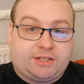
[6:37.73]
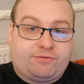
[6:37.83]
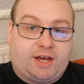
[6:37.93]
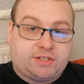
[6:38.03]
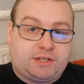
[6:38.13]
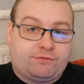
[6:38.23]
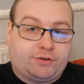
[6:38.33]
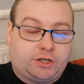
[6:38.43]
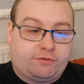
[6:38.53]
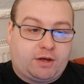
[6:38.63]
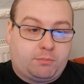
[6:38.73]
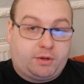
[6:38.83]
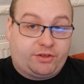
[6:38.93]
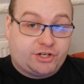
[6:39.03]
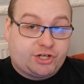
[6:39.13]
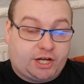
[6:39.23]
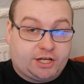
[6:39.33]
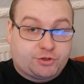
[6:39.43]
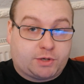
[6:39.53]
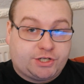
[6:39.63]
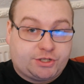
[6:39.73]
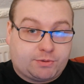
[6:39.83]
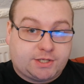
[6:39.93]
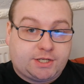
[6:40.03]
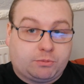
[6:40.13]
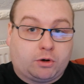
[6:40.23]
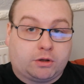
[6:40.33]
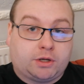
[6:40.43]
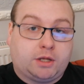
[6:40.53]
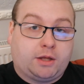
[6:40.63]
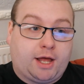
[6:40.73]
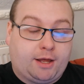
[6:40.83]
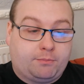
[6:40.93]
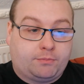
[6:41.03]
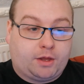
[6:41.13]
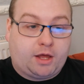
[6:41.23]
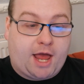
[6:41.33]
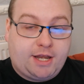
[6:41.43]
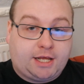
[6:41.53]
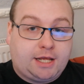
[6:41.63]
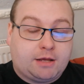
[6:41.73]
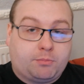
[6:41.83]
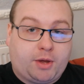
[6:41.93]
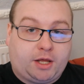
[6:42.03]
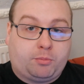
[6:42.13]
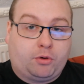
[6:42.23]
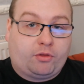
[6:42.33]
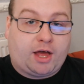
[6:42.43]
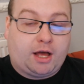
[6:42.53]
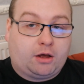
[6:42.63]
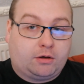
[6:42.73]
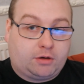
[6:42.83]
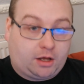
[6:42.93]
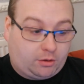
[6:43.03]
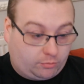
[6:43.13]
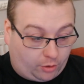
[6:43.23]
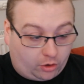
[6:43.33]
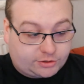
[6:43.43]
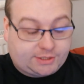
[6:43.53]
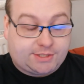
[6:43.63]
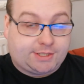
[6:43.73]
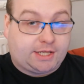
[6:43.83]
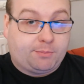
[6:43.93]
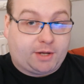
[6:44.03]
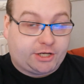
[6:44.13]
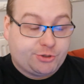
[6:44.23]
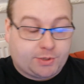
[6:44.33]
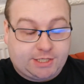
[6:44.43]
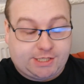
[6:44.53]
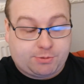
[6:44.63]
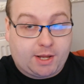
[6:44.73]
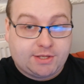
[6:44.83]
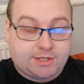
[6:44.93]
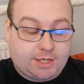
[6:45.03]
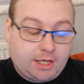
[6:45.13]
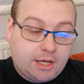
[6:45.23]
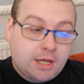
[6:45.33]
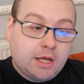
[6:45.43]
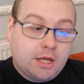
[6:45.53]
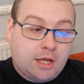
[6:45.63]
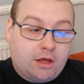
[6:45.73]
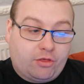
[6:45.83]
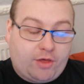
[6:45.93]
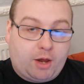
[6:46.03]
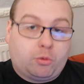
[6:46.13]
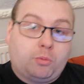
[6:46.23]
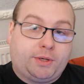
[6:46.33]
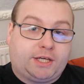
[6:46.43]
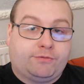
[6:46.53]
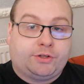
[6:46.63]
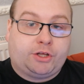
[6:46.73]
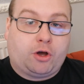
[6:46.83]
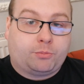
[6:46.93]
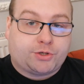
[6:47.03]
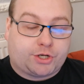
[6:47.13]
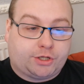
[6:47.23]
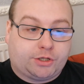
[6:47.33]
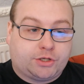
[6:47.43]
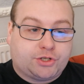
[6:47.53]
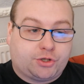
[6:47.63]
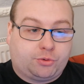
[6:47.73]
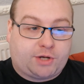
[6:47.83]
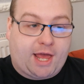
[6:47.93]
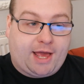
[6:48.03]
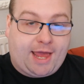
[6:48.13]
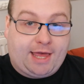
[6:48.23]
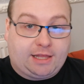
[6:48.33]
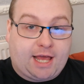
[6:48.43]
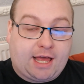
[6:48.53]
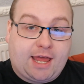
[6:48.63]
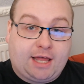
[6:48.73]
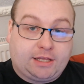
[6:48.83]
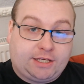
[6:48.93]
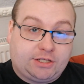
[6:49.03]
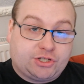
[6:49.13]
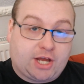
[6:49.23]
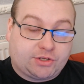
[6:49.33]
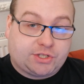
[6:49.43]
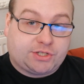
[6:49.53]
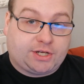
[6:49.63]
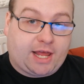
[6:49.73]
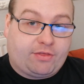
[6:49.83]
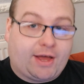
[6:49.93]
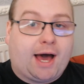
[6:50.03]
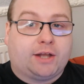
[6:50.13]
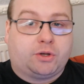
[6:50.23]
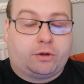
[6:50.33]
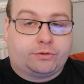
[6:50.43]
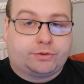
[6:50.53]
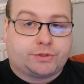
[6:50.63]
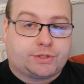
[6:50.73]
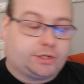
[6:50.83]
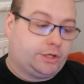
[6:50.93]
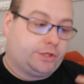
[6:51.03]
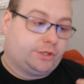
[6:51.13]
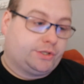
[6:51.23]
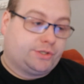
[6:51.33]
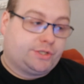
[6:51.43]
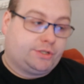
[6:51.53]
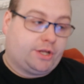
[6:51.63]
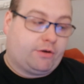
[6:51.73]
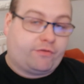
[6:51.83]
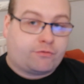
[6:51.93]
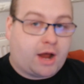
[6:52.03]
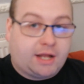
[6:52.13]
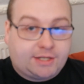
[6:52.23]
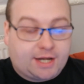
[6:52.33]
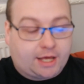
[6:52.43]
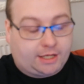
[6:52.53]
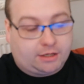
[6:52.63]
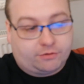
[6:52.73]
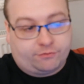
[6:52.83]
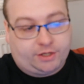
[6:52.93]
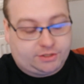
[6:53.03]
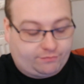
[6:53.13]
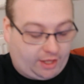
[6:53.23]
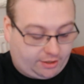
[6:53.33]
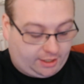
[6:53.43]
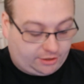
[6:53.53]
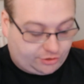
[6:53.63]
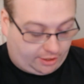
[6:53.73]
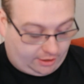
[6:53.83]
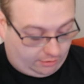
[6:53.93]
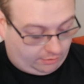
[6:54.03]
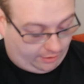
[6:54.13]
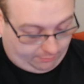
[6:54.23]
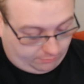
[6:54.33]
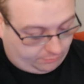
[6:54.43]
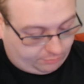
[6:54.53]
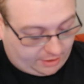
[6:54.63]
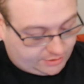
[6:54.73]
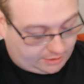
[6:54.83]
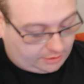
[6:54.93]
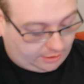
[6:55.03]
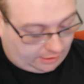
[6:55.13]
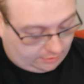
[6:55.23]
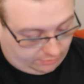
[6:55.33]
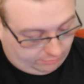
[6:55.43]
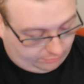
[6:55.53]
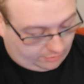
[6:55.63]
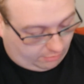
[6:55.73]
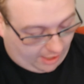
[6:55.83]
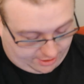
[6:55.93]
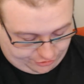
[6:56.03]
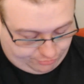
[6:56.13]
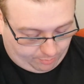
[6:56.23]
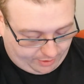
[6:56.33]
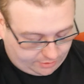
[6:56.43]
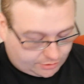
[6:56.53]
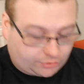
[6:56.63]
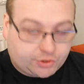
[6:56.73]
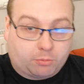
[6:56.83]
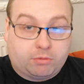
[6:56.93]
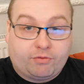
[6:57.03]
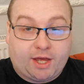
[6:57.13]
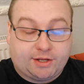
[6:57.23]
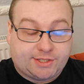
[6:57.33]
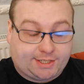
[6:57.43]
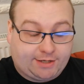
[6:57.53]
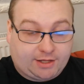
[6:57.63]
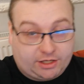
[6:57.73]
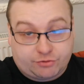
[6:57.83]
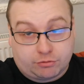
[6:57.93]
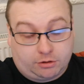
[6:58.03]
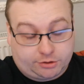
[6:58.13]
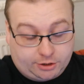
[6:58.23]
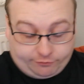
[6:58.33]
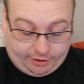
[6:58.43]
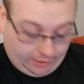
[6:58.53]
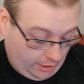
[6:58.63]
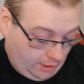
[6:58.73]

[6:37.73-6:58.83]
13th of November this year, 2021, any people that ordered a ticket back in 2020, they will be given the option to get early chance to get the add-ons and their Friday night and things of that nature. Basically, there are extra bits on top of their ticket that is rolled over.